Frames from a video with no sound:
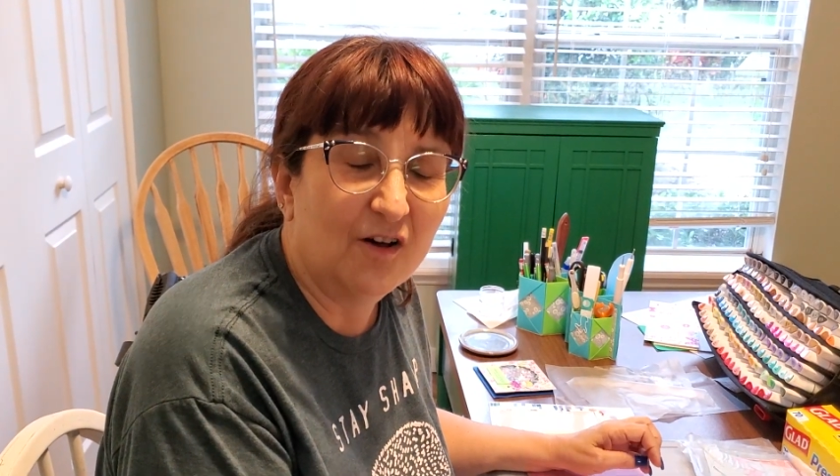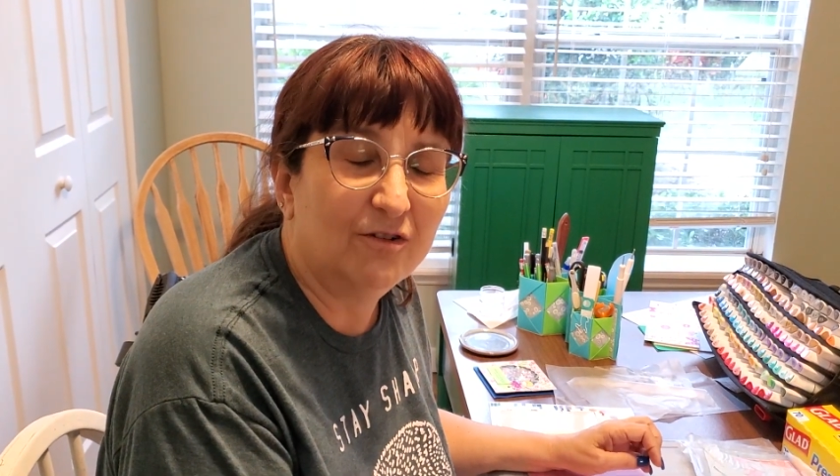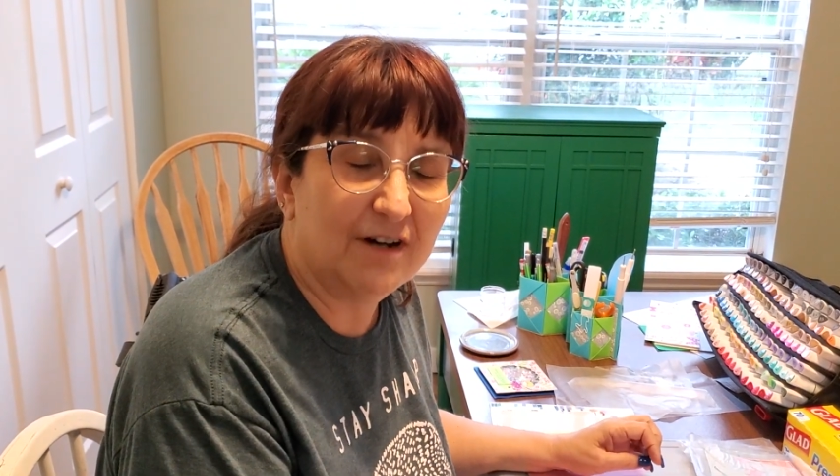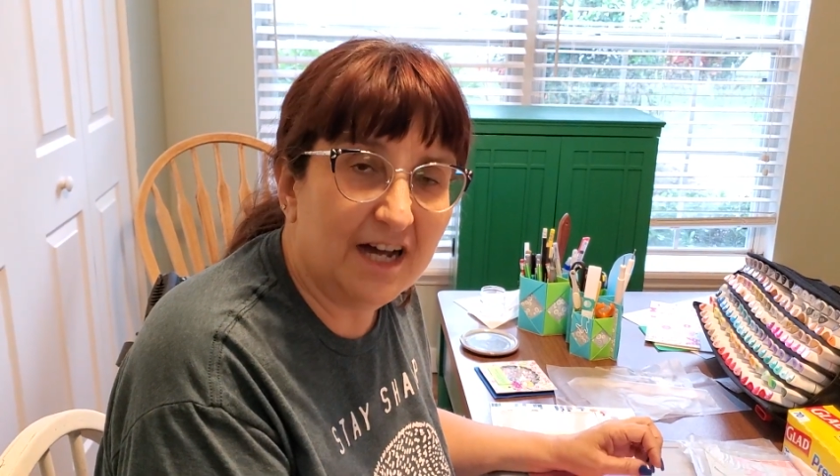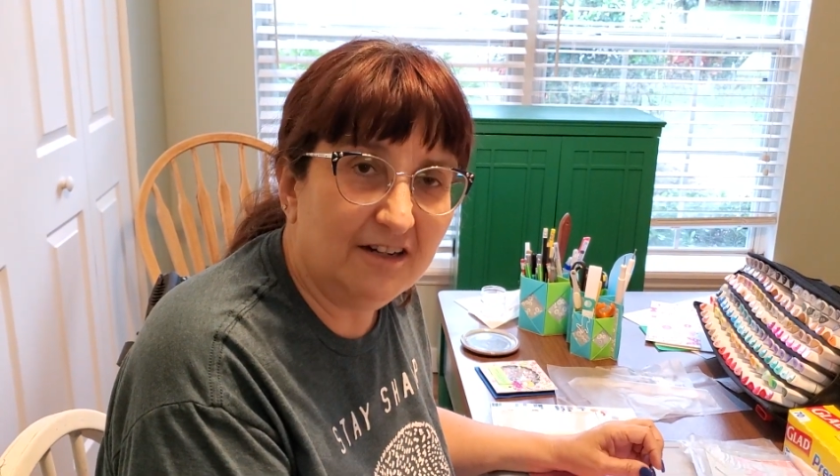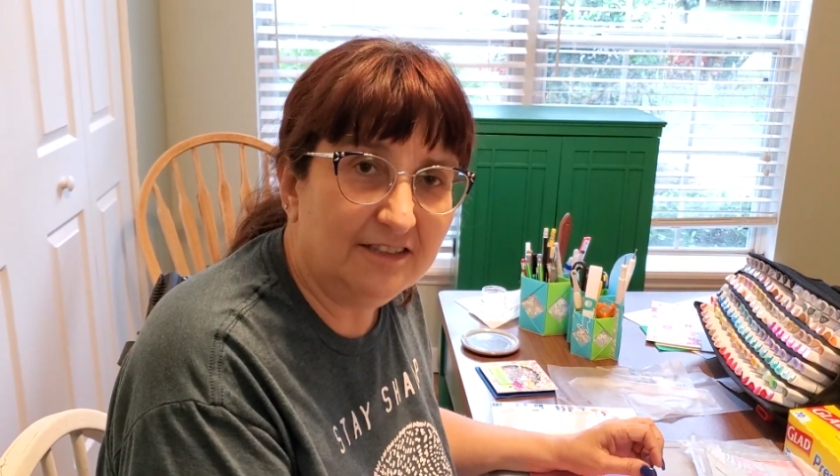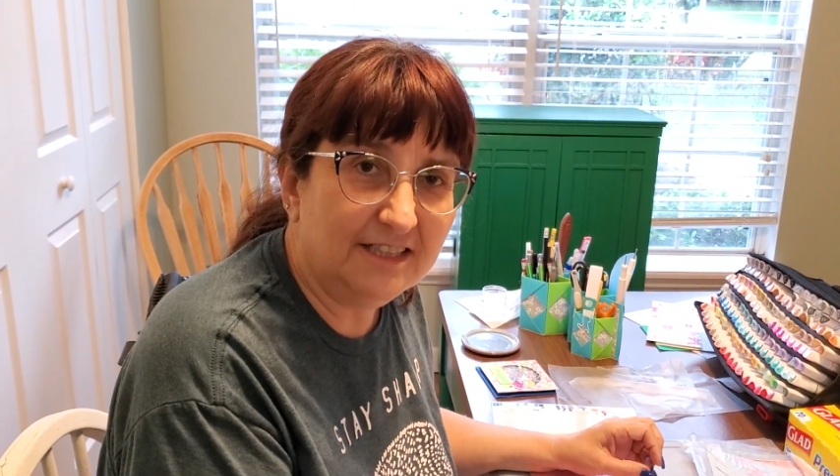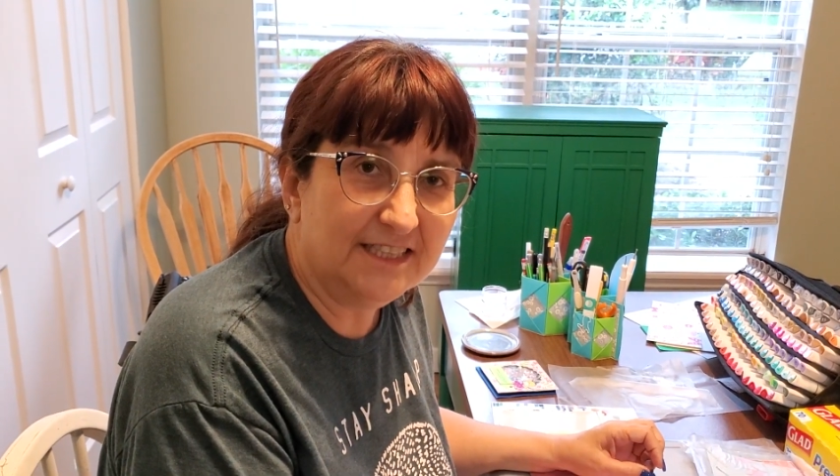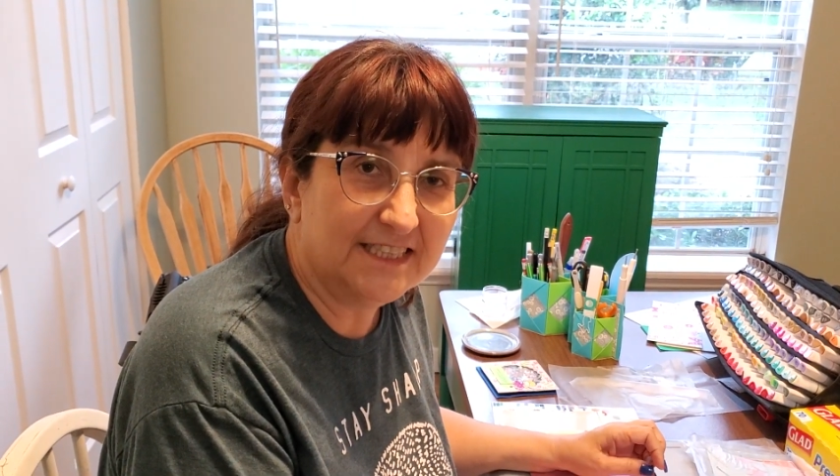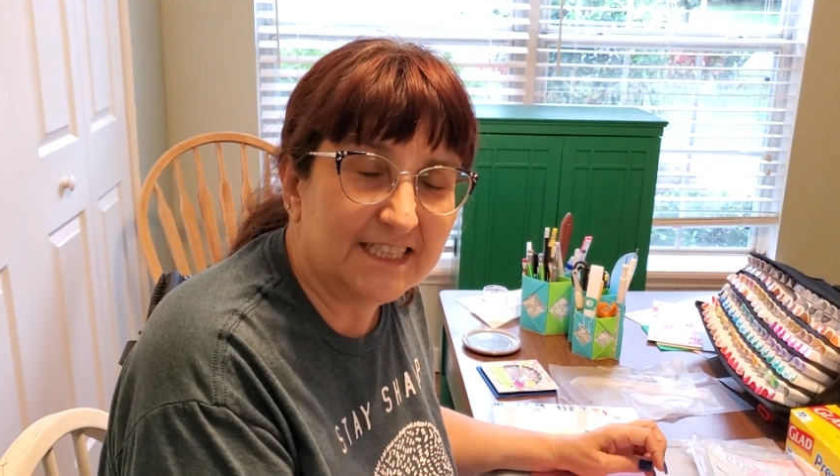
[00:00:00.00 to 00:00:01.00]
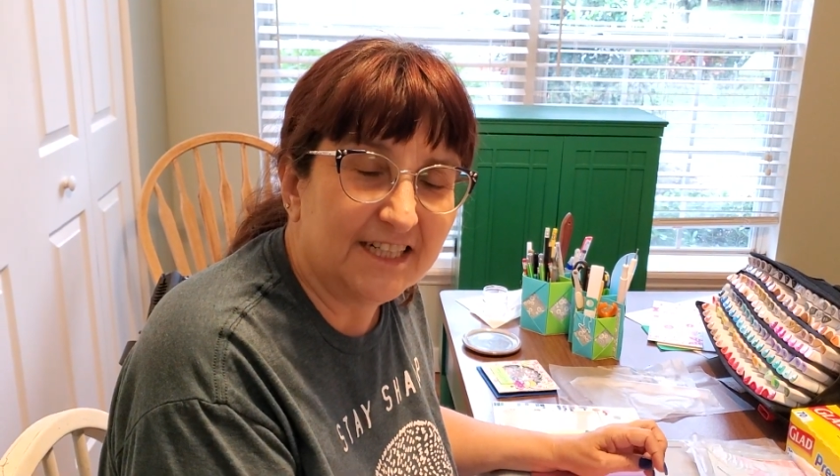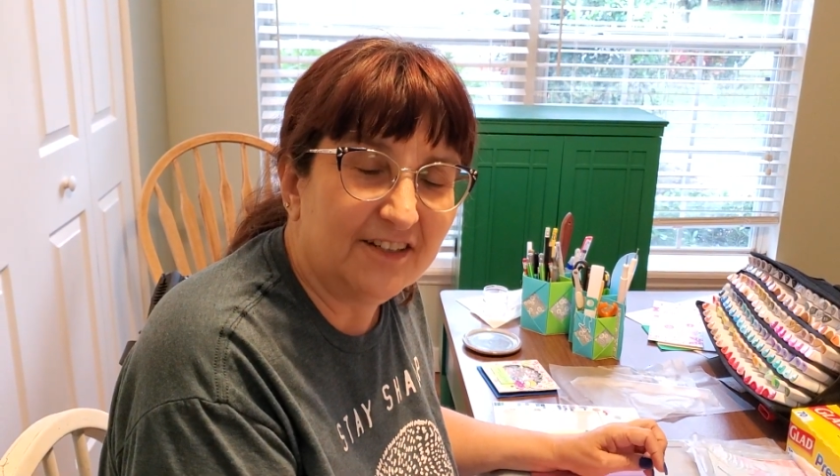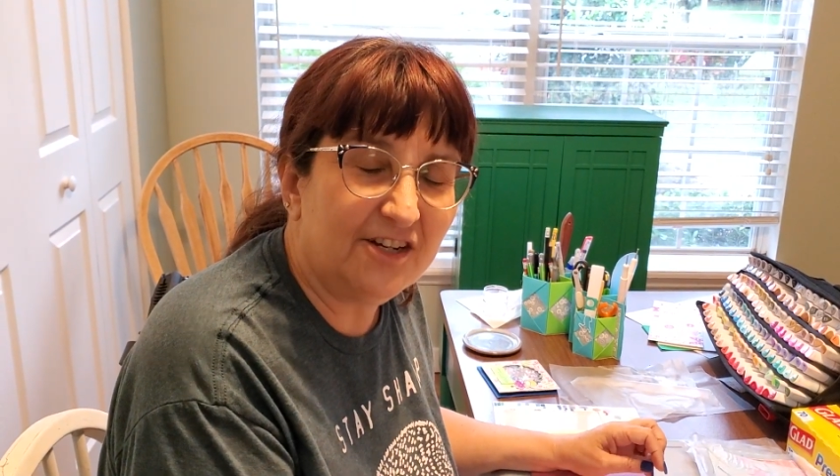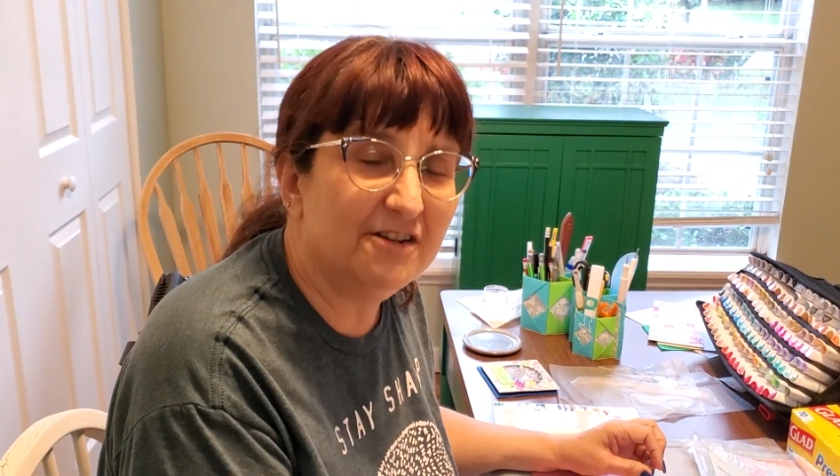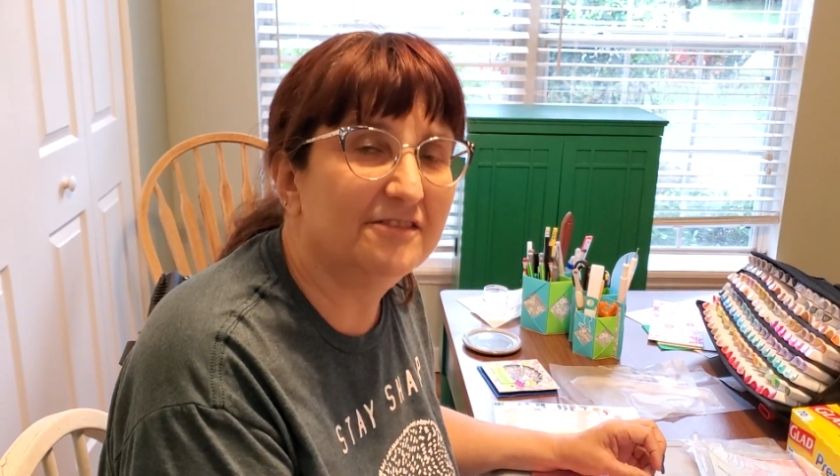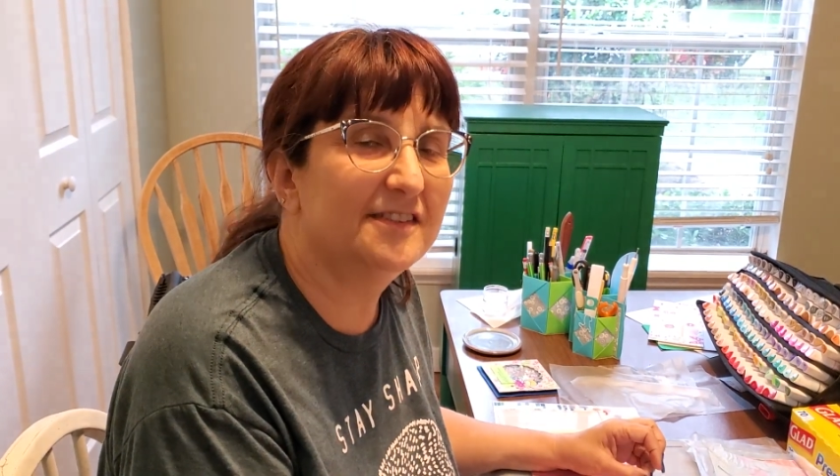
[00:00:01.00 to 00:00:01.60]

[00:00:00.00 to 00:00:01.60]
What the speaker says: Well, you haven't